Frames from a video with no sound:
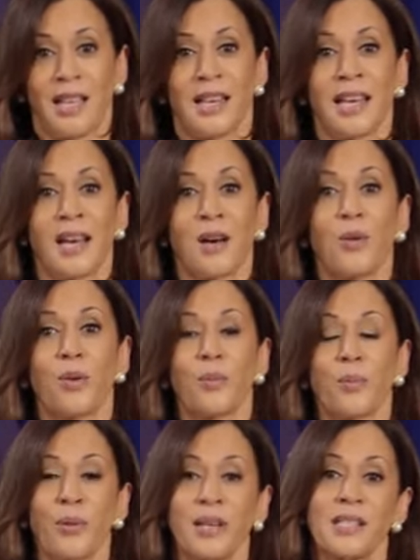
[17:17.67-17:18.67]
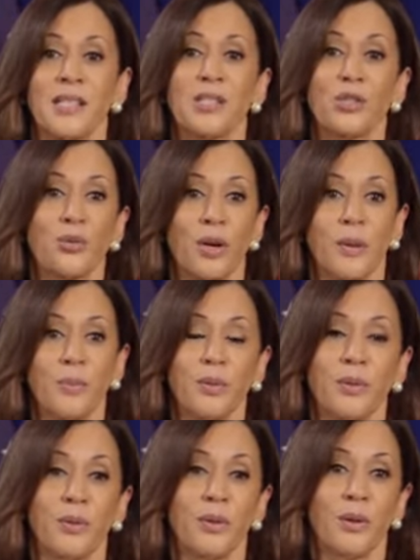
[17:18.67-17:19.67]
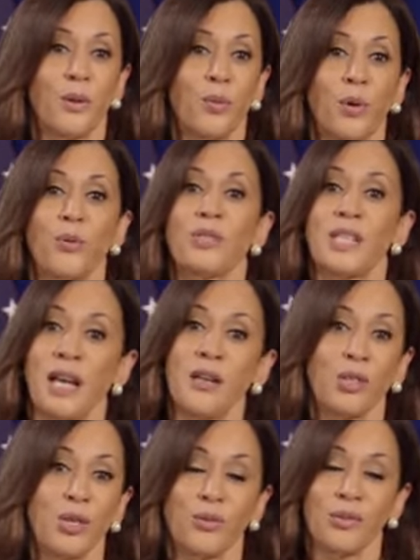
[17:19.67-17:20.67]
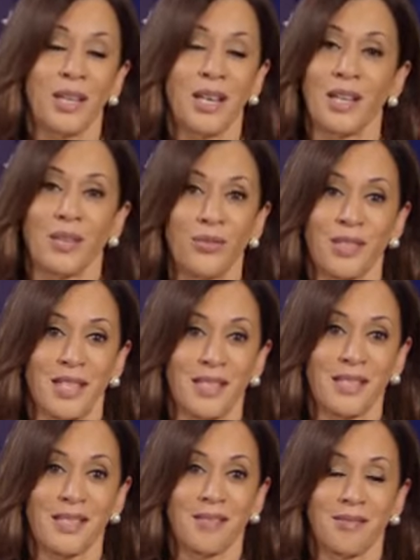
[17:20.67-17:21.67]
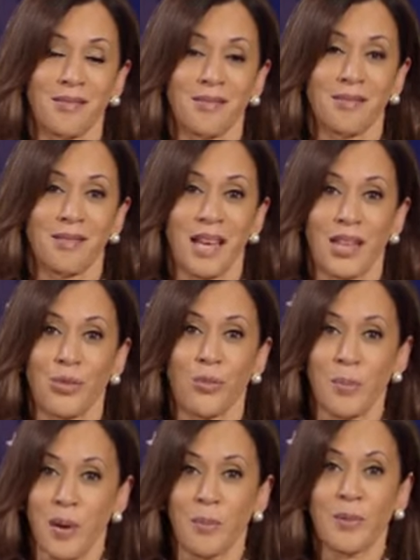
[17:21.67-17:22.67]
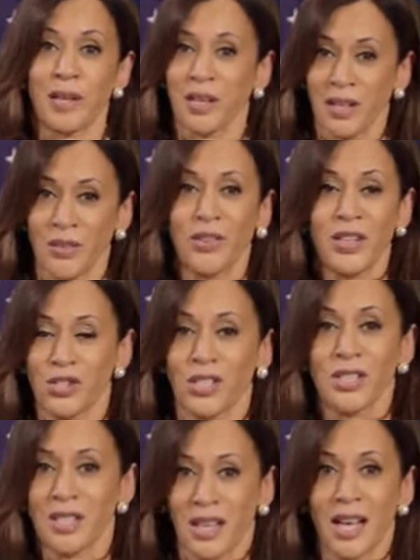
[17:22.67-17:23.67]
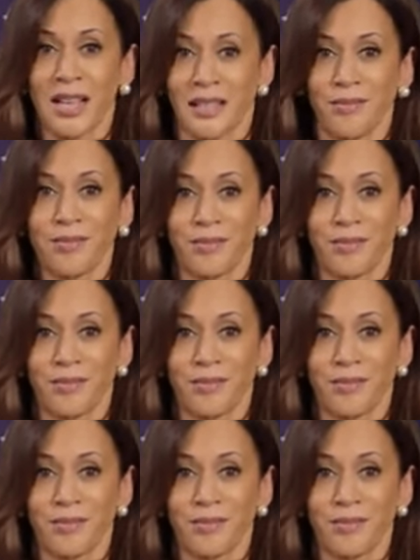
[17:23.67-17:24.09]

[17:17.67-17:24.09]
Now, President Trump won't tell you any of this at the Republican convention tonight.